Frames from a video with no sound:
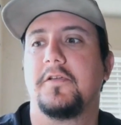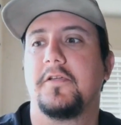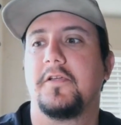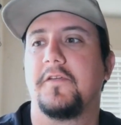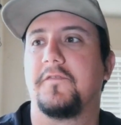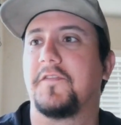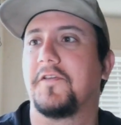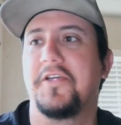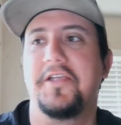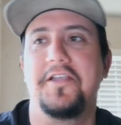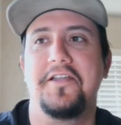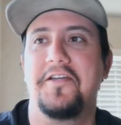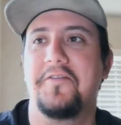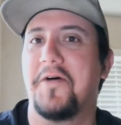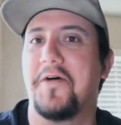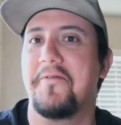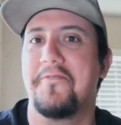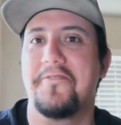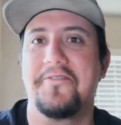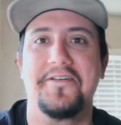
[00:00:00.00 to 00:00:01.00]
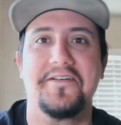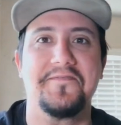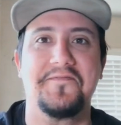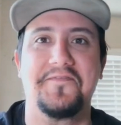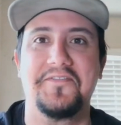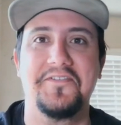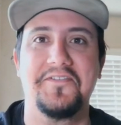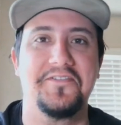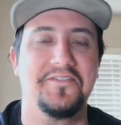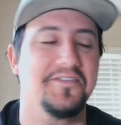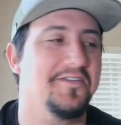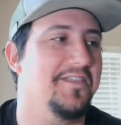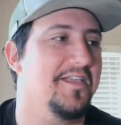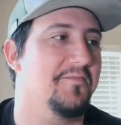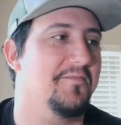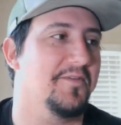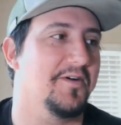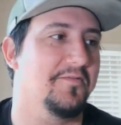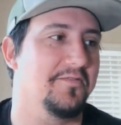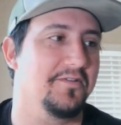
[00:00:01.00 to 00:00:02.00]
If they're eating a bubblegum fluke, throw
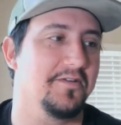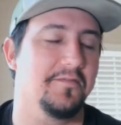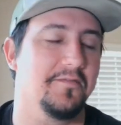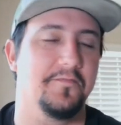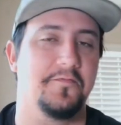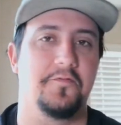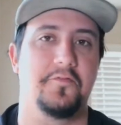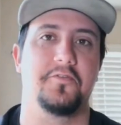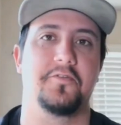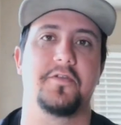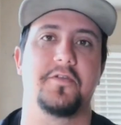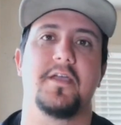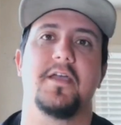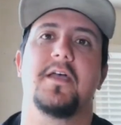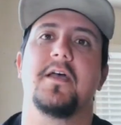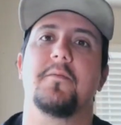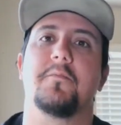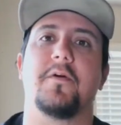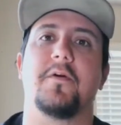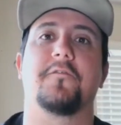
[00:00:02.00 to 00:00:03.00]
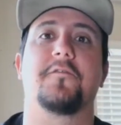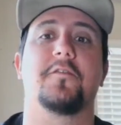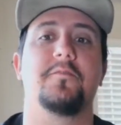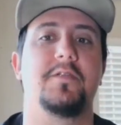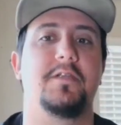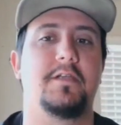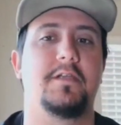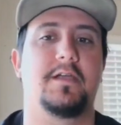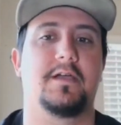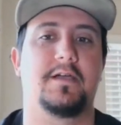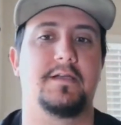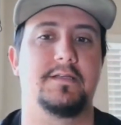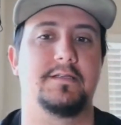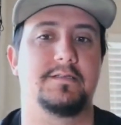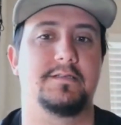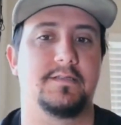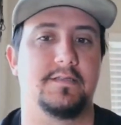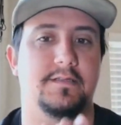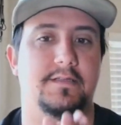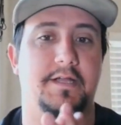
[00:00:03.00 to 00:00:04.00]
that bubblegum fluke. But for me,
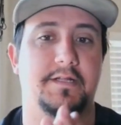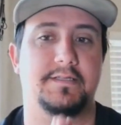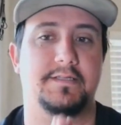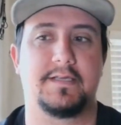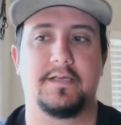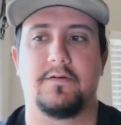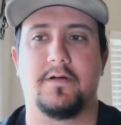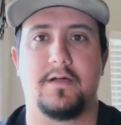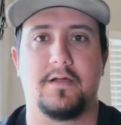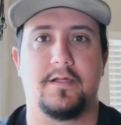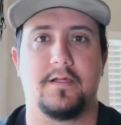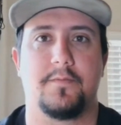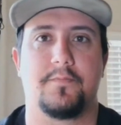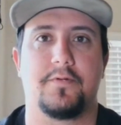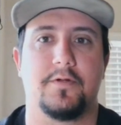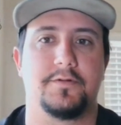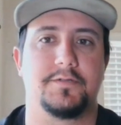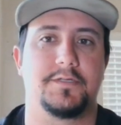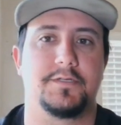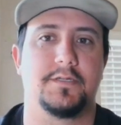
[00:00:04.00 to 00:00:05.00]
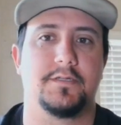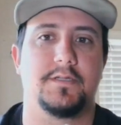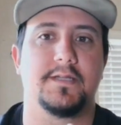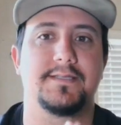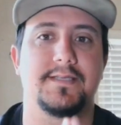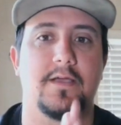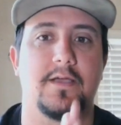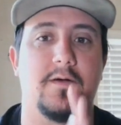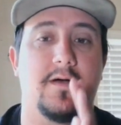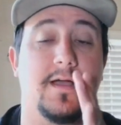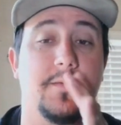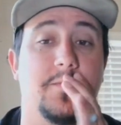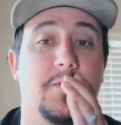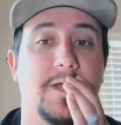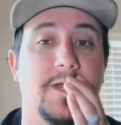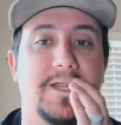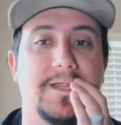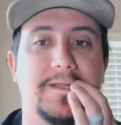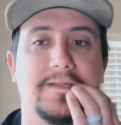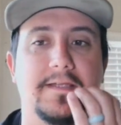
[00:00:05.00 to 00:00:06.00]
guys, that's how I approach it. That's how I
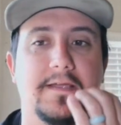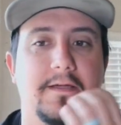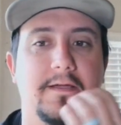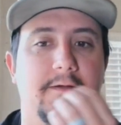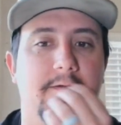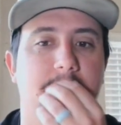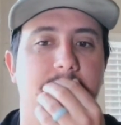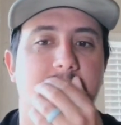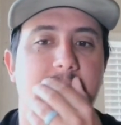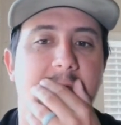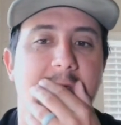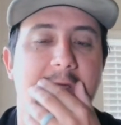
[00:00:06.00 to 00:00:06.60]
break it down.